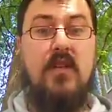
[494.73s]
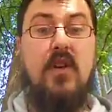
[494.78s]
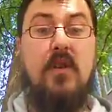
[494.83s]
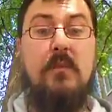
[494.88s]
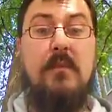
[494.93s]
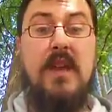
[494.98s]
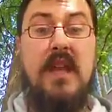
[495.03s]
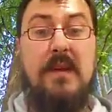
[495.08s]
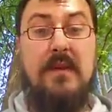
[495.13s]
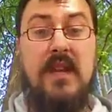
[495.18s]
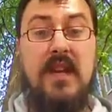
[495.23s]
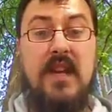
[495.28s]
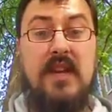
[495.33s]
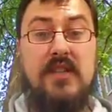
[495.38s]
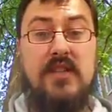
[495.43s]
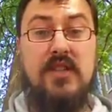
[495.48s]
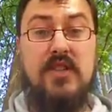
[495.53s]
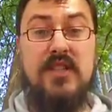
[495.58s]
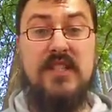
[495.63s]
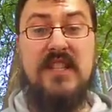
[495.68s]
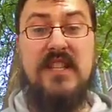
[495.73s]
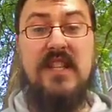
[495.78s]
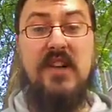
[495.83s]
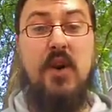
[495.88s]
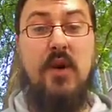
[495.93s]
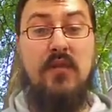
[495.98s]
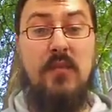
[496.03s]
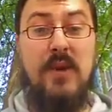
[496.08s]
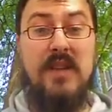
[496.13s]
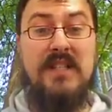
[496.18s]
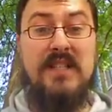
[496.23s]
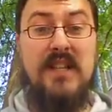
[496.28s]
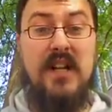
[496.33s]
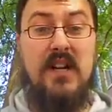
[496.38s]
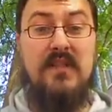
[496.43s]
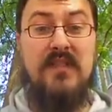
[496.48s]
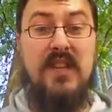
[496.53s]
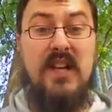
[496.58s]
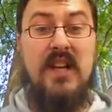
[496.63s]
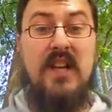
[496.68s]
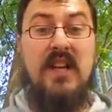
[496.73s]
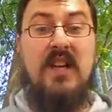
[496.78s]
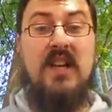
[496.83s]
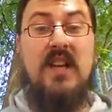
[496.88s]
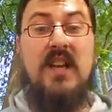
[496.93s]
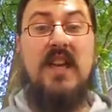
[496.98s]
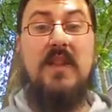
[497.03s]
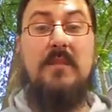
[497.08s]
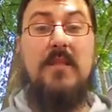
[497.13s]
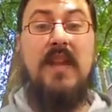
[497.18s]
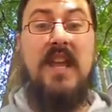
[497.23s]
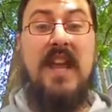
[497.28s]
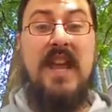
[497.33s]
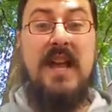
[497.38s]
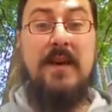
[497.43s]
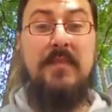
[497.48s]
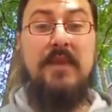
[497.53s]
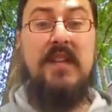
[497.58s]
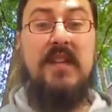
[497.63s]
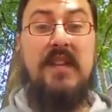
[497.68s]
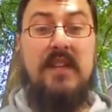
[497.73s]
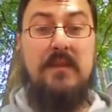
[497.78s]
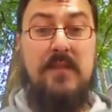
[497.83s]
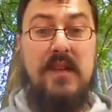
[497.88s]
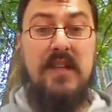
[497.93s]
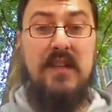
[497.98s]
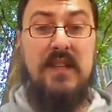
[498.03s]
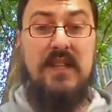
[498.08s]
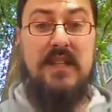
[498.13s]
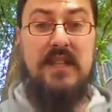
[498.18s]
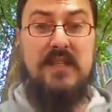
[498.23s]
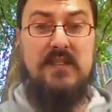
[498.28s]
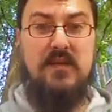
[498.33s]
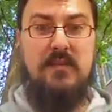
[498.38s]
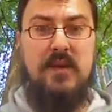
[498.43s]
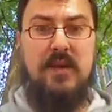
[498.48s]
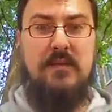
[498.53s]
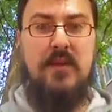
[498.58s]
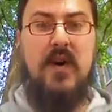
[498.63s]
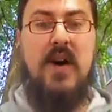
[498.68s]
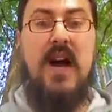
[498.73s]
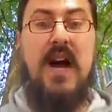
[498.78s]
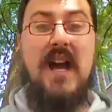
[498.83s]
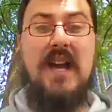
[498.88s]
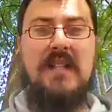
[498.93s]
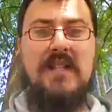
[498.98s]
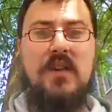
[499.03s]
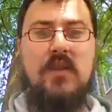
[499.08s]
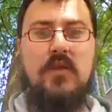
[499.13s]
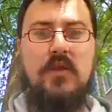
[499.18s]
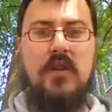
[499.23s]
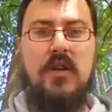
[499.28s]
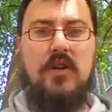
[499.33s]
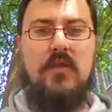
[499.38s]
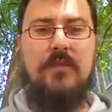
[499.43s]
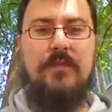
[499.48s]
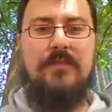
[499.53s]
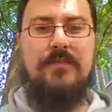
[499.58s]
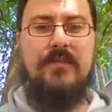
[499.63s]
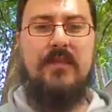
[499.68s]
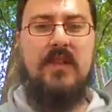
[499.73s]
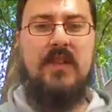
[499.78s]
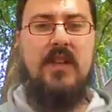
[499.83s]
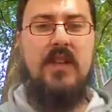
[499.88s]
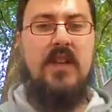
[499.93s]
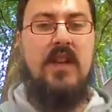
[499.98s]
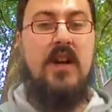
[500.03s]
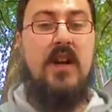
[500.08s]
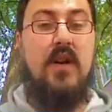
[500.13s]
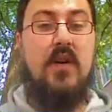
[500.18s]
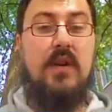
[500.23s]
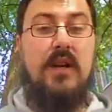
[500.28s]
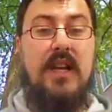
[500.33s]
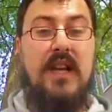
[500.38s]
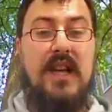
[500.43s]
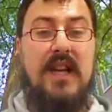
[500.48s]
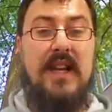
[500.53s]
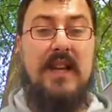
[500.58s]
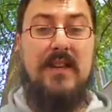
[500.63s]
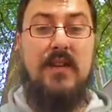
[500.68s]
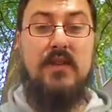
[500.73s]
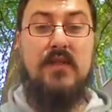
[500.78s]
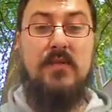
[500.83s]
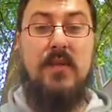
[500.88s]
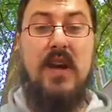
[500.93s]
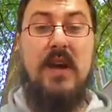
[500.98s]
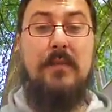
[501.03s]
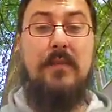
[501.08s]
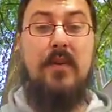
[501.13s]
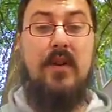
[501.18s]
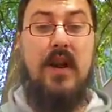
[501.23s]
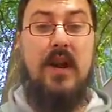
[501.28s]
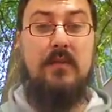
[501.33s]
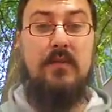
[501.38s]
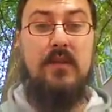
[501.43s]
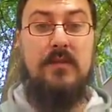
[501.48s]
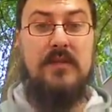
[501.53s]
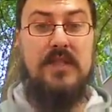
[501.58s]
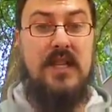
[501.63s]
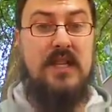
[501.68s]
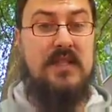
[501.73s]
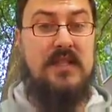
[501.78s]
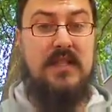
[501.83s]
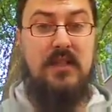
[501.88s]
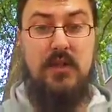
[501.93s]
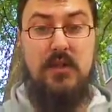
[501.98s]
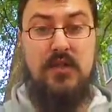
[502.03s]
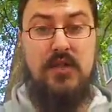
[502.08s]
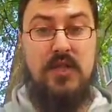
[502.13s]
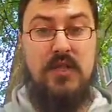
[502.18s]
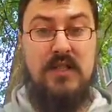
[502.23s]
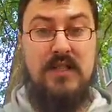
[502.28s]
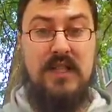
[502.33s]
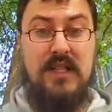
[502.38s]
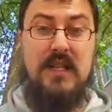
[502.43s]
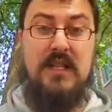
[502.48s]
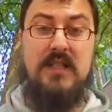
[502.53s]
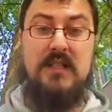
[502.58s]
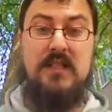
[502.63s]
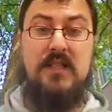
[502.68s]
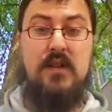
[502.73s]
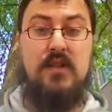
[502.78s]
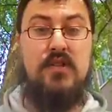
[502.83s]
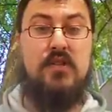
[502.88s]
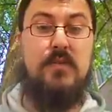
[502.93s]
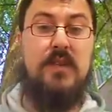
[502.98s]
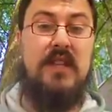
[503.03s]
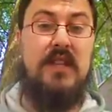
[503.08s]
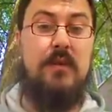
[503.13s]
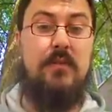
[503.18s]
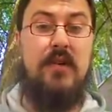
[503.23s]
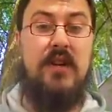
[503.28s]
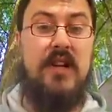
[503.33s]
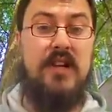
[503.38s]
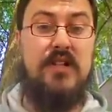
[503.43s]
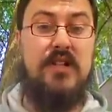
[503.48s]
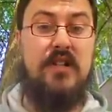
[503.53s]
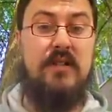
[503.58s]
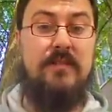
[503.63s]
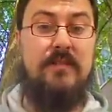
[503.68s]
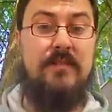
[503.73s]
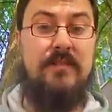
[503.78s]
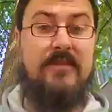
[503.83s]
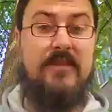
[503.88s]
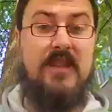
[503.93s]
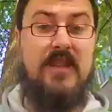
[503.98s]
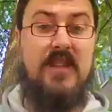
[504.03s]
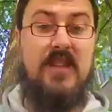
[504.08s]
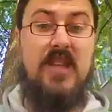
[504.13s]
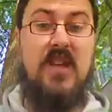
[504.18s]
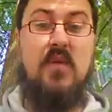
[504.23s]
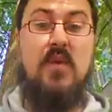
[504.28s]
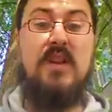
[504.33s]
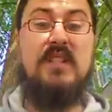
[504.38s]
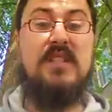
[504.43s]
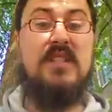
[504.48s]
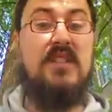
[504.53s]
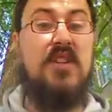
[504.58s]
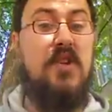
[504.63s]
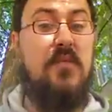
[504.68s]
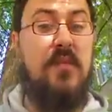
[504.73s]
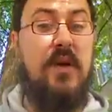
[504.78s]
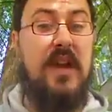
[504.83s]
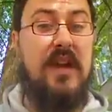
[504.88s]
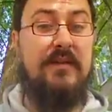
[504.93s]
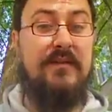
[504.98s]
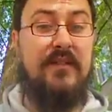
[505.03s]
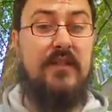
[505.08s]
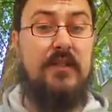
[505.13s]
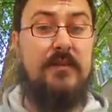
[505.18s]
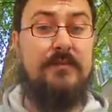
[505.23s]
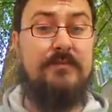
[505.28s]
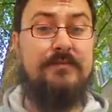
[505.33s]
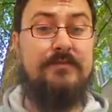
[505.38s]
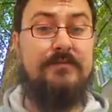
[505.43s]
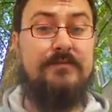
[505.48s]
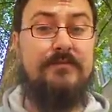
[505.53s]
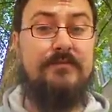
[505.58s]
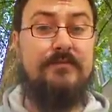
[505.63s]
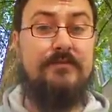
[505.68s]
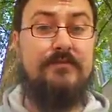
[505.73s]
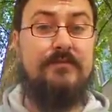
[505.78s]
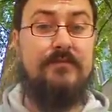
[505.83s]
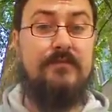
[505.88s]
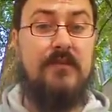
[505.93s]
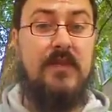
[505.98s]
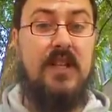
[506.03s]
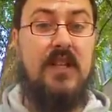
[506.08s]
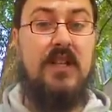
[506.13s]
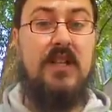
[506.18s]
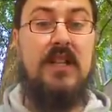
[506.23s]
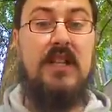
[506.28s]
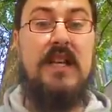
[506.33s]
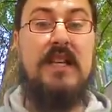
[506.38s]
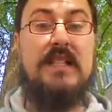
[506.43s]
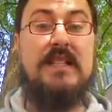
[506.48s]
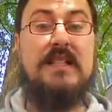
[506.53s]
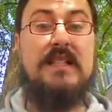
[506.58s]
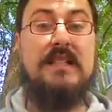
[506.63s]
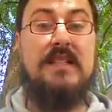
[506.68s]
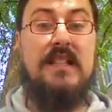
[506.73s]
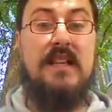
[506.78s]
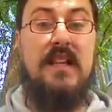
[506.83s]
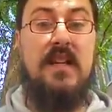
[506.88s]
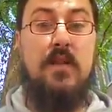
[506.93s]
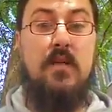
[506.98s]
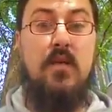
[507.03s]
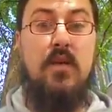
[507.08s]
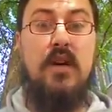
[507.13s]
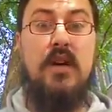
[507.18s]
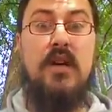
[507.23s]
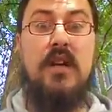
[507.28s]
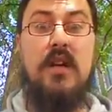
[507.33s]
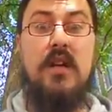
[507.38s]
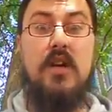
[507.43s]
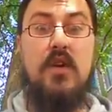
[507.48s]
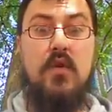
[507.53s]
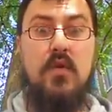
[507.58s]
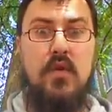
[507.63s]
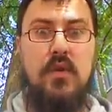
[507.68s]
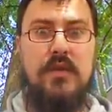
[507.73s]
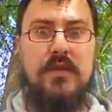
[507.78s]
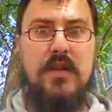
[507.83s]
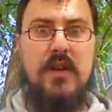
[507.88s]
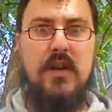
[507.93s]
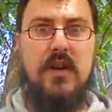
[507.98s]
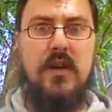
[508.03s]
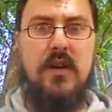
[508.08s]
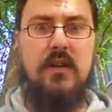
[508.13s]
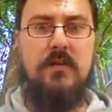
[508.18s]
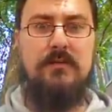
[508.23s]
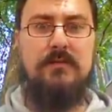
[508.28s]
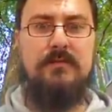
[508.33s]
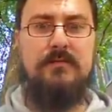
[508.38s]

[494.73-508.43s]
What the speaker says: Or maybe I should just get over myself and be happy emailing things with people. I don't know. Okay, those are my problems and solutions in social media production. It wasn't too painful. Let's see what yours are.